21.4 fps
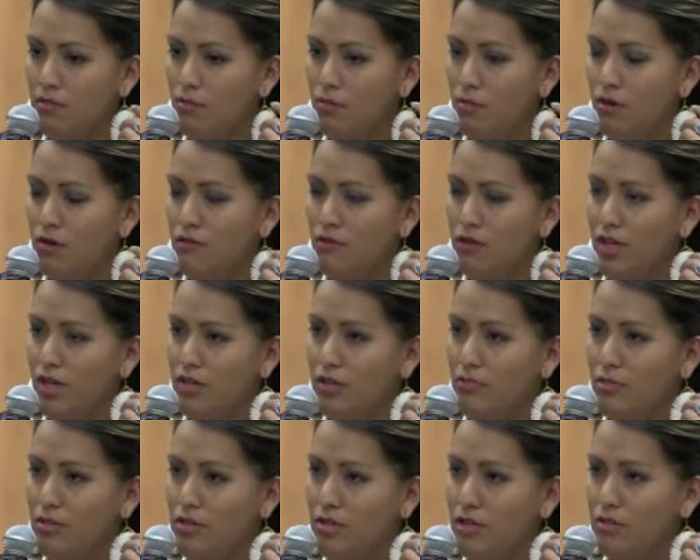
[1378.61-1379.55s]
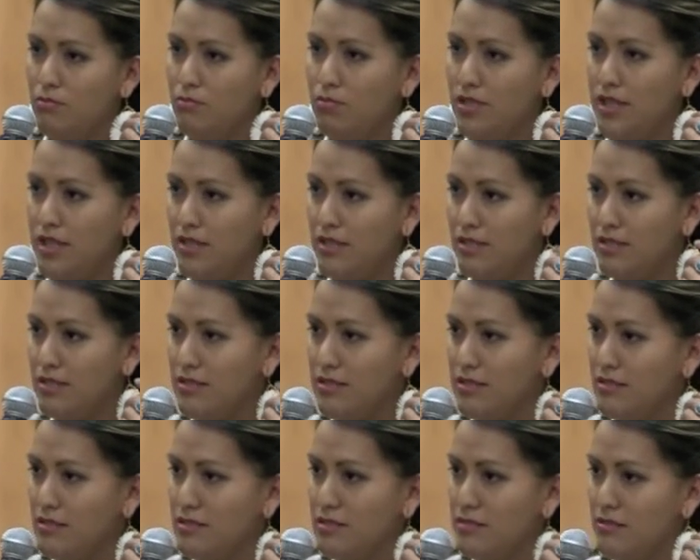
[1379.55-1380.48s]
more valuable than
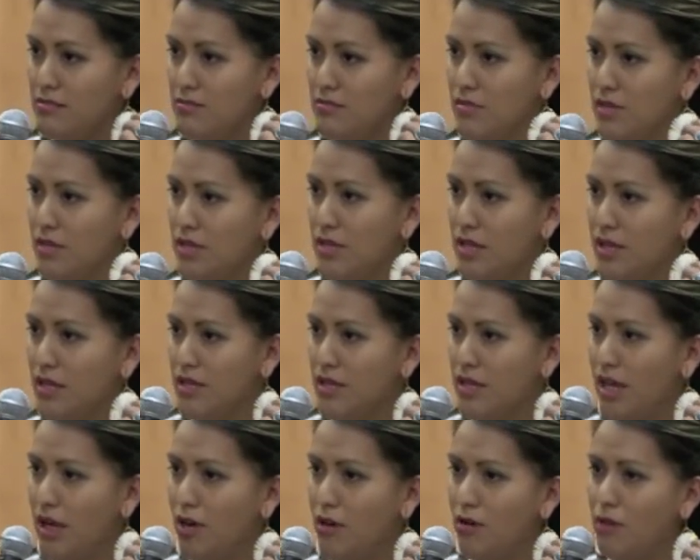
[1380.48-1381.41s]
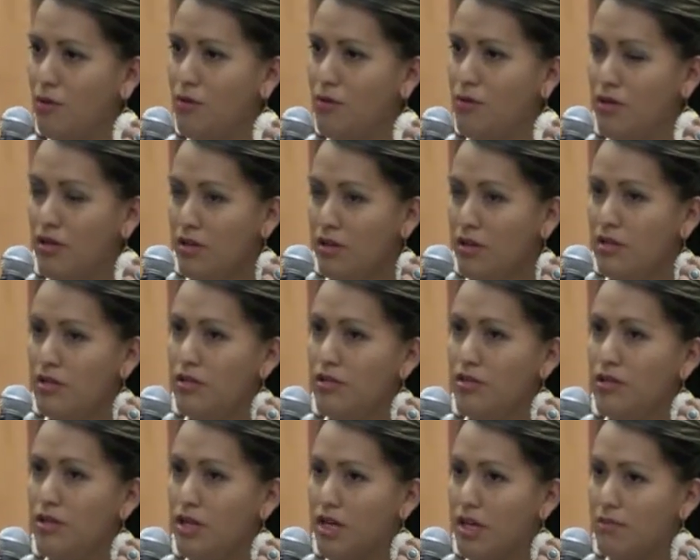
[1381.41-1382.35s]
beads. And now they're